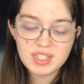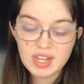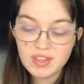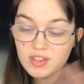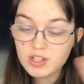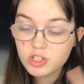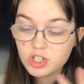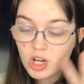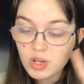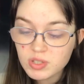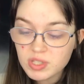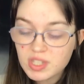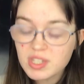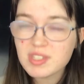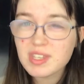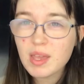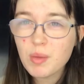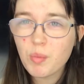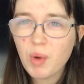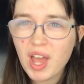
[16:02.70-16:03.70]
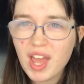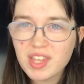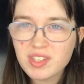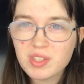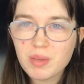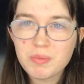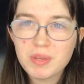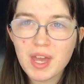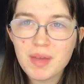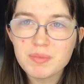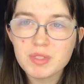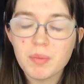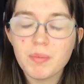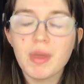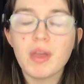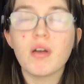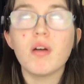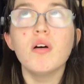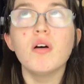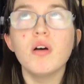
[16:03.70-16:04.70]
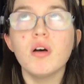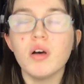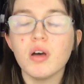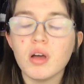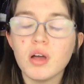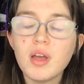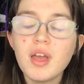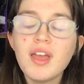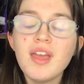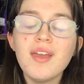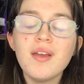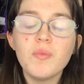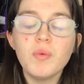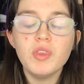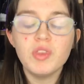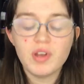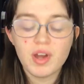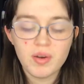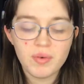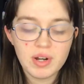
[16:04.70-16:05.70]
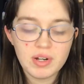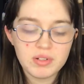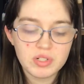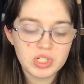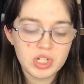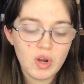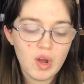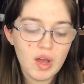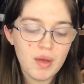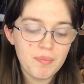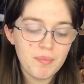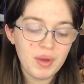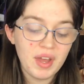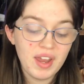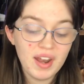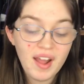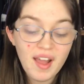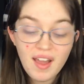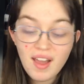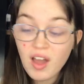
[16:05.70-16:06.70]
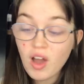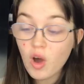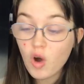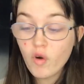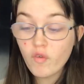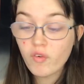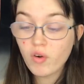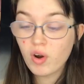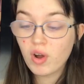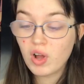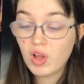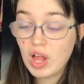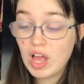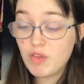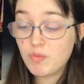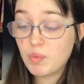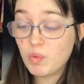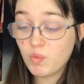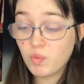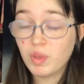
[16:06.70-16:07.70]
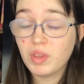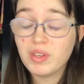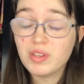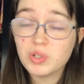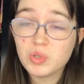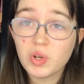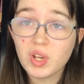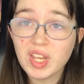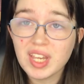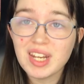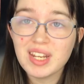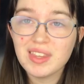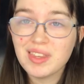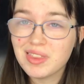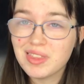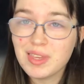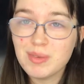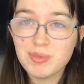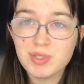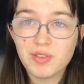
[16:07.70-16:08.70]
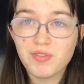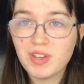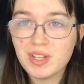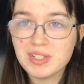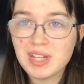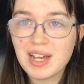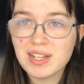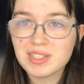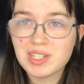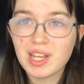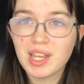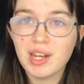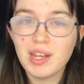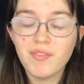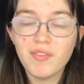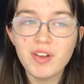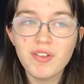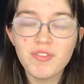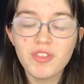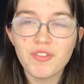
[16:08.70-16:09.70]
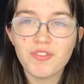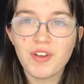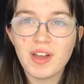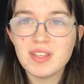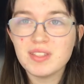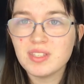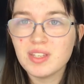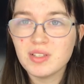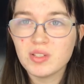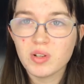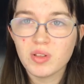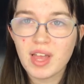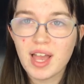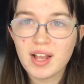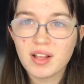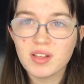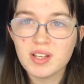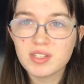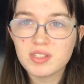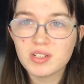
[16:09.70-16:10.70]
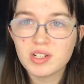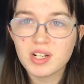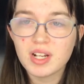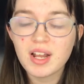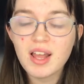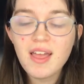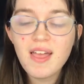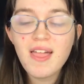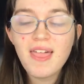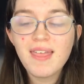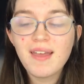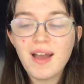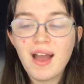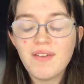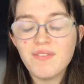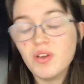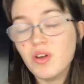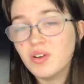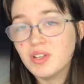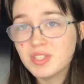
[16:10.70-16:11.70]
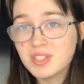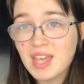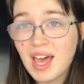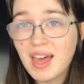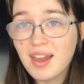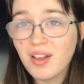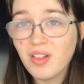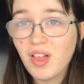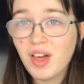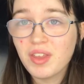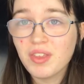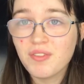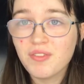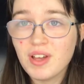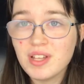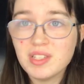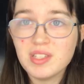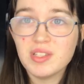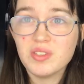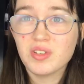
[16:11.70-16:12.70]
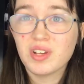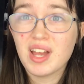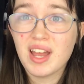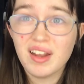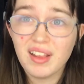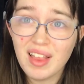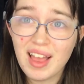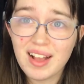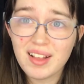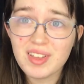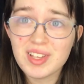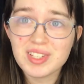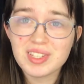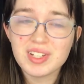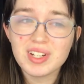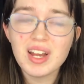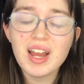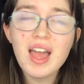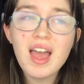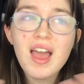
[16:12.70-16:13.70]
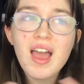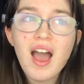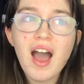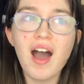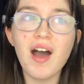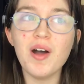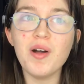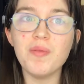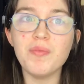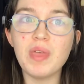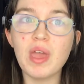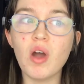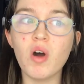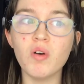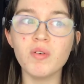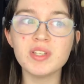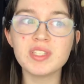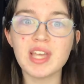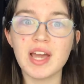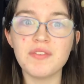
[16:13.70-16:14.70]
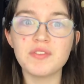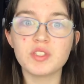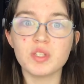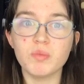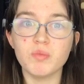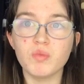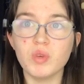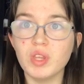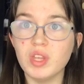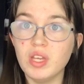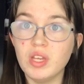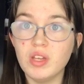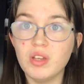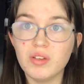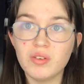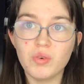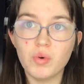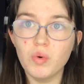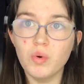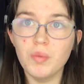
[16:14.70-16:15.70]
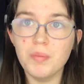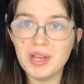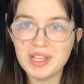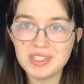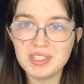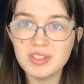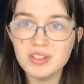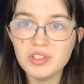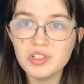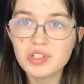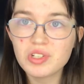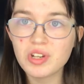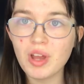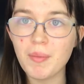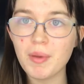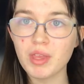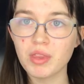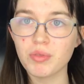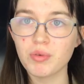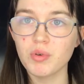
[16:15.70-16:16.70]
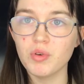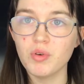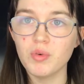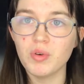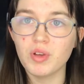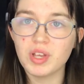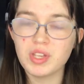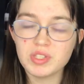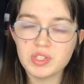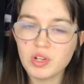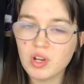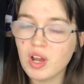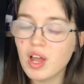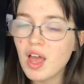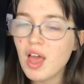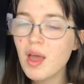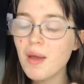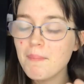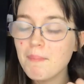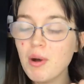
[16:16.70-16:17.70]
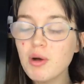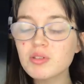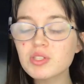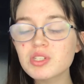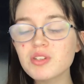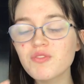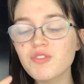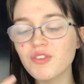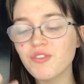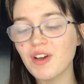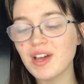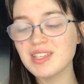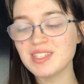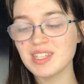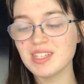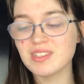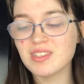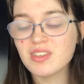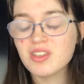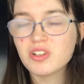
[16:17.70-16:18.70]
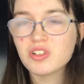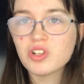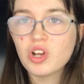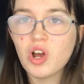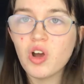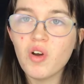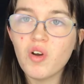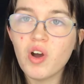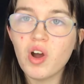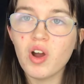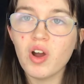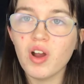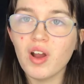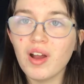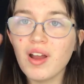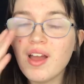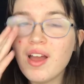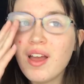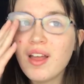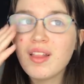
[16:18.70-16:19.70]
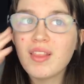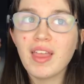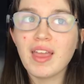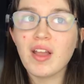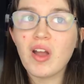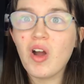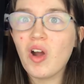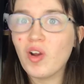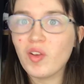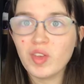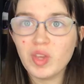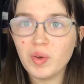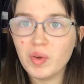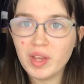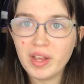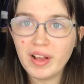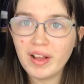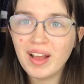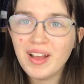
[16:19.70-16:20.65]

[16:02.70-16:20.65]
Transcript: and this show's the same way sometimes i'm like ugh when the Notraiders show up but overall i've been really enjoying it and the themes are fantastic and even if the fight scenes are lackluster i've noticed that a lot of the fight scenes are kind of lackluster um, they always have some really cool message coming through because they're most of the fight scenes in this show are like arguing